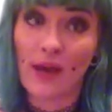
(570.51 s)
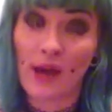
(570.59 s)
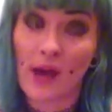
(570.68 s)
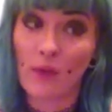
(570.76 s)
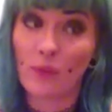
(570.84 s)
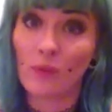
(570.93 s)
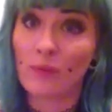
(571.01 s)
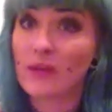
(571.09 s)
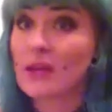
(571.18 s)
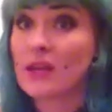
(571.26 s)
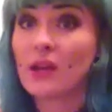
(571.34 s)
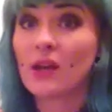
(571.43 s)
and I will
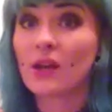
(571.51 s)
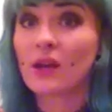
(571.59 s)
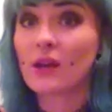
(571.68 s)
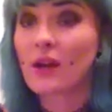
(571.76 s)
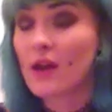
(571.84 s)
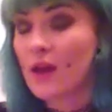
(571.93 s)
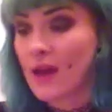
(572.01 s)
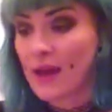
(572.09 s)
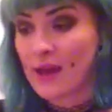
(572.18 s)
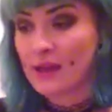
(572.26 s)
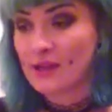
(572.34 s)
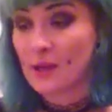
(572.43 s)
be here,
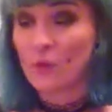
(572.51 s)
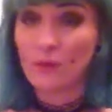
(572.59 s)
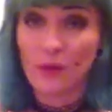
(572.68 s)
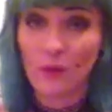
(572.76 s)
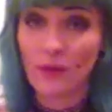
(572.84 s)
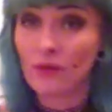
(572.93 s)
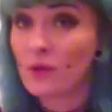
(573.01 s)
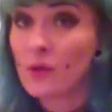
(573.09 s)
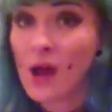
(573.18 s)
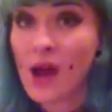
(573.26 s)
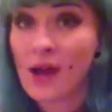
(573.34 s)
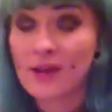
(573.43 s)
and I will be with you
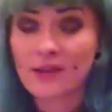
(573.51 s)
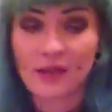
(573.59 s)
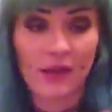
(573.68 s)
guys.